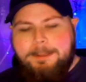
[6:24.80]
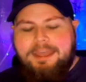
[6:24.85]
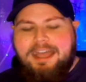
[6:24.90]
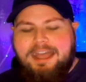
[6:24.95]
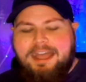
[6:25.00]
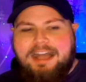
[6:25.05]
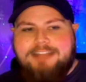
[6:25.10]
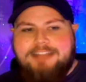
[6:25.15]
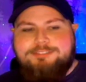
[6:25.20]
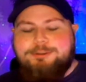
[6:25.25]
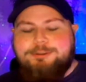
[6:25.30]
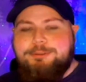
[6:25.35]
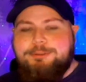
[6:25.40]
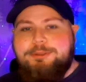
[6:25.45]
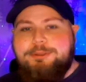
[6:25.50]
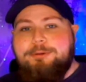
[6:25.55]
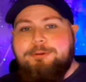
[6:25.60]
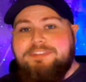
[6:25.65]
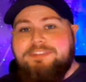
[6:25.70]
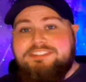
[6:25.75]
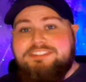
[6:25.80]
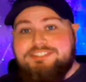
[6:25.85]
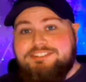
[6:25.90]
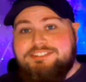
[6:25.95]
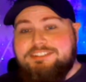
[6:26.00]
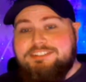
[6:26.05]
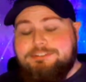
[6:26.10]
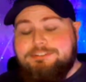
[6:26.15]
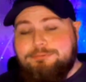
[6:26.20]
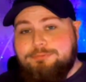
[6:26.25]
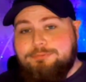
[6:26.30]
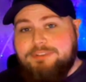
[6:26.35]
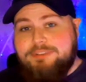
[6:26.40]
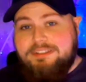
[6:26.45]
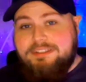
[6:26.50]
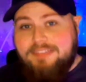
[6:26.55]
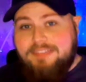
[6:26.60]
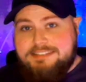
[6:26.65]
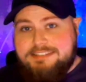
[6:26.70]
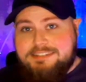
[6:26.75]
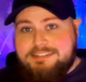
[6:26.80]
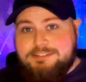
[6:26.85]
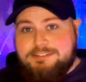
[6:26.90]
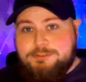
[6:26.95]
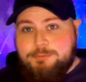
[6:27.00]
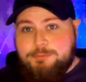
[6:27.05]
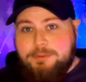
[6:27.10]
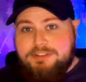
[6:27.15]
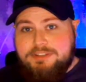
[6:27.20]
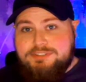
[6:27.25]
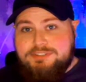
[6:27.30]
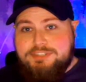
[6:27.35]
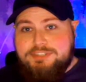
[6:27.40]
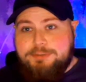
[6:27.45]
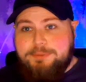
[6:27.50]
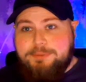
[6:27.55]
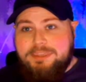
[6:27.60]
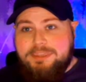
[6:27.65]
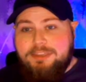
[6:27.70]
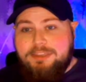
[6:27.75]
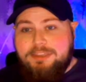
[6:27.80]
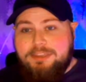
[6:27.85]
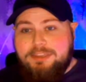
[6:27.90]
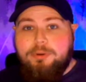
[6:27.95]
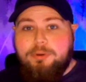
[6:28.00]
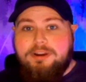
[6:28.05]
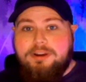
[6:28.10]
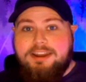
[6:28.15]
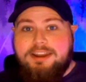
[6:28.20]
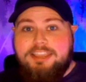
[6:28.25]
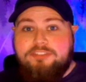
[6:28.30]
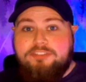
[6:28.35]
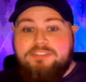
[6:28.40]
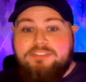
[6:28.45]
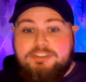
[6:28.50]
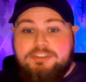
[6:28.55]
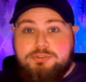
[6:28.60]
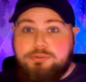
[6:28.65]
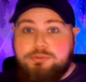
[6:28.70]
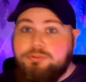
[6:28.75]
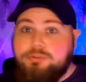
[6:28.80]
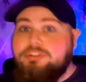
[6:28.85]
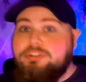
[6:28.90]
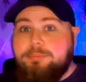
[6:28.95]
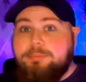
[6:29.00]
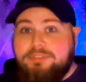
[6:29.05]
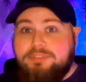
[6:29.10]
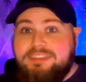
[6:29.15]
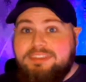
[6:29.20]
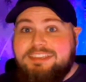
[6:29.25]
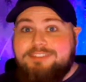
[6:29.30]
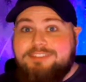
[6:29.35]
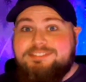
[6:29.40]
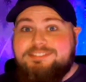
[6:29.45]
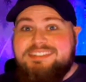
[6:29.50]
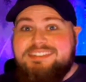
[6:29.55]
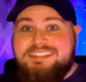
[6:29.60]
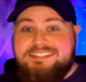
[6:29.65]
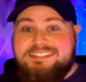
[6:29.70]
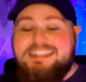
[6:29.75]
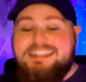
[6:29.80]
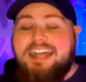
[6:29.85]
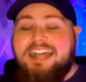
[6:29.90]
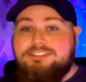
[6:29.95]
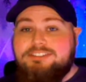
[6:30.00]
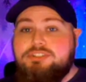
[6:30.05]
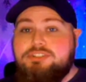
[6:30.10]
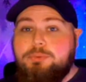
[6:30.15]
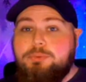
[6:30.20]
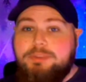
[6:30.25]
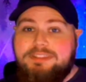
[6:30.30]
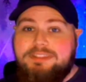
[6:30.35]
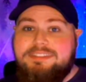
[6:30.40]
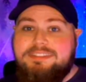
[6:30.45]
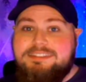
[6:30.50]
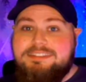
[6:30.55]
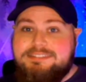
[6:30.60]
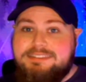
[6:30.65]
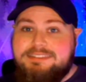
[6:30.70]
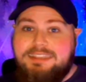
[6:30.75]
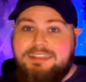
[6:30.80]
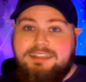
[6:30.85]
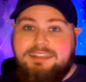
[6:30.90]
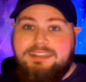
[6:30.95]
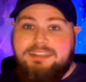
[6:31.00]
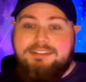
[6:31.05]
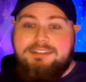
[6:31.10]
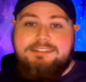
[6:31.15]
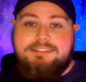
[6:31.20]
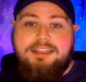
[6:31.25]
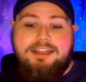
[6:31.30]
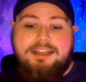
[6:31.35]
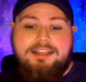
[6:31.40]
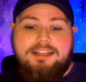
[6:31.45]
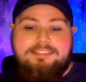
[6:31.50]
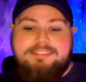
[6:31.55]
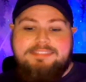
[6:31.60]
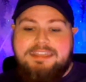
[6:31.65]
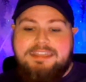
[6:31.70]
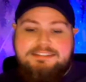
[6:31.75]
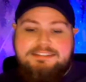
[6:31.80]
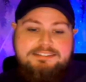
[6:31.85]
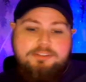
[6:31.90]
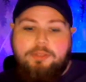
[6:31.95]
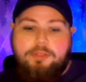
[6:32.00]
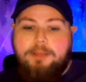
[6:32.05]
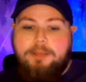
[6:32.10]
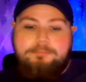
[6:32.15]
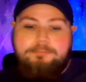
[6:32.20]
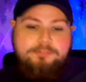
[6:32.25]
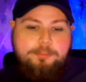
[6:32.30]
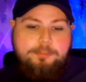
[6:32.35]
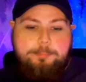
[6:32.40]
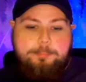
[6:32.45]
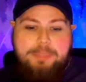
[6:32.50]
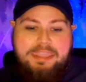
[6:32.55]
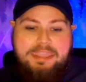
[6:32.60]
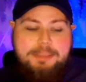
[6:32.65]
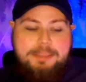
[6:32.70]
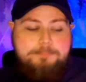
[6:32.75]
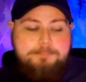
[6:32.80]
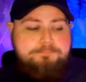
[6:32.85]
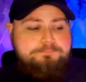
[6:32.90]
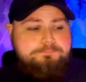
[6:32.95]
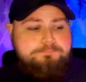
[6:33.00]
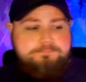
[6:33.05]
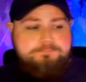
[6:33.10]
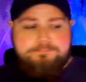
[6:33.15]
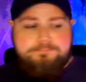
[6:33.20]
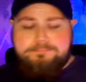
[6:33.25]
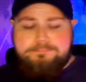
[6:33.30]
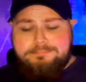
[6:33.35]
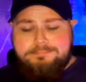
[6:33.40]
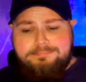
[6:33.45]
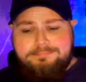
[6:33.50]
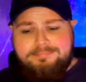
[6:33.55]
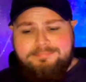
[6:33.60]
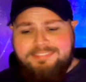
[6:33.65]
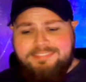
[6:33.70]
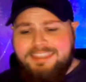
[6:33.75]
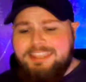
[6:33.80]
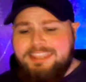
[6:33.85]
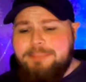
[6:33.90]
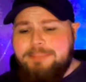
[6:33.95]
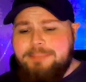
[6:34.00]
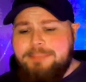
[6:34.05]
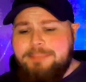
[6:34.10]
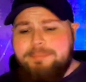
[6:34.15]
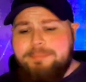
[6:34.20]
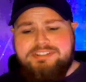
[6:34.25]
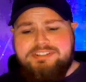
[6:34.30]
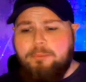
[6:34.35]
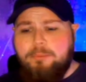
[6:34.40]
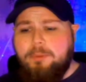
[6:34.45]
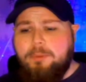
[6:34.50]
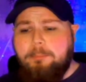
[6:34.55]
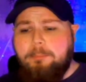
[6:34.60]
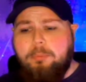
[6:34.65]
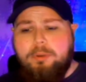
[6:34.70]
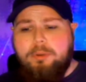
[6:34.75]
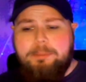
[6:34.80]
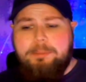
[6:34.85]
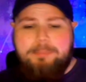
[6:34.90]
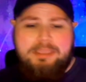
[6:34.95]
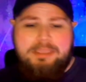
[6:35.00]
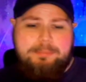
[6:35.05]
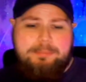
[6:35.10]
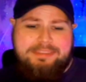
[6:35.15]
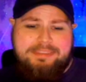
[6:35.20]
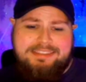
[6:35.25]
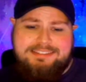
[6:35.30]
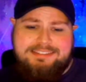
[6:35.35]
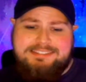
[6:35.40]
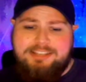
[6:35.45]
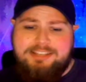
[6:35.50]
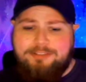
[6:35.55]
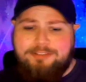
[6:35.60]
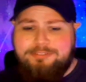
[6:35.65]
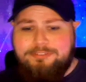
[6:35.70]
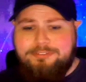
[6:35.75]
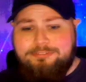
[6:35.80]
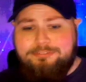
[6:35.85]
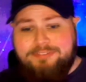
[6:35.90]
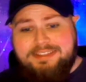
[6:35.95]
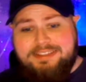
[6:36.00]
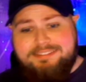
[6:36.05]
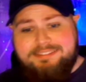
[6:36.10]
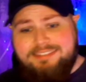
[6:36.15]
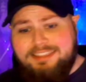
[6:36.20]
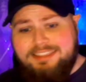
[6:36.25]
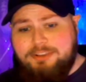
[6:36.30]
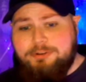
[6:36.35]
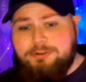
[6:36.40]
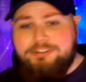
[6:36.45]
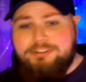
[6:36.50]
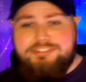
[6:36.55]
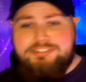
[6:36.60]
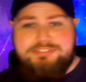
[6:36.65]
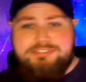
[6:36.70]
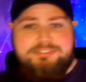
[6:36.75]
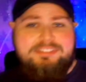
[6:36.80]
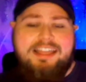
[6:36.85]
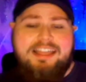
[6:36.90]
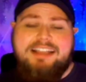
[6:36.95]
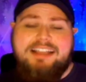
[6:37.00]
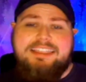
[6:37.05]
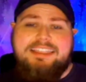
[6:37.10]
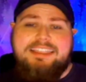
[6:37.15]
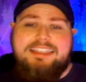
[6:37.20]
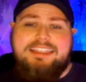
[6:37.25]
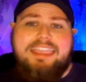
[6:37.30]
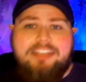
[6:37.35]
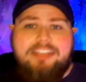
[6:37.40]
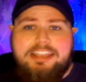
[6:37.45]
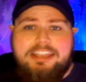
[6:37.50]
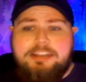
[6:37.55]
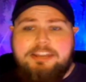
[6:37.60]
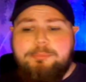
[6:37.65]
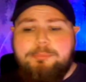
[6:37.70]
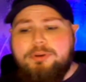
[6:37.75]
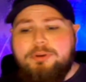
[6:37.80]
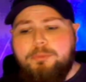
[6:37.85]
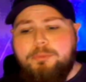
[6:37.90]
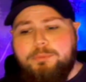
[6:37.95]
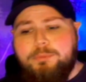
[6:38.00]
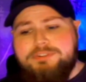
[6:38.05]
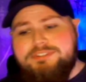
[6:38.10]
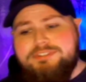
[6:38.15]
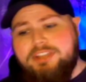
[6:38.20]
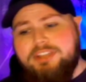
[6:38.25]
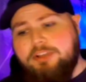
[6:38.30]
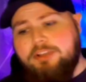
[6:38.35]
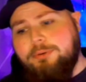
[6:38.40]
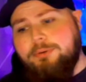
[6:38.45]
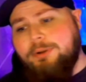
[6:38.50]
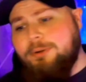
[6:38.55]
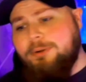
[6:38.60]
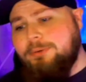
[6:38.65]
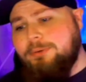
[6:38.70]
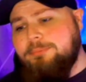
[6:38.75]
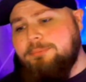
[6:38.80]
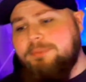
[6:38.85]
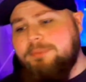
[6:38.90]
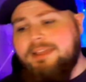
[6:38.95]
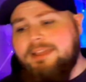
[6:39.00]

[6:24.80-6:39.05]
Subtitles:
I don't know if he just doesn't realize this is what he's doing or if he truly believes he's not doing these things. That's still up for debate. He mentioned at one point maybe self-evicting or just not caring anymore and wants to go home.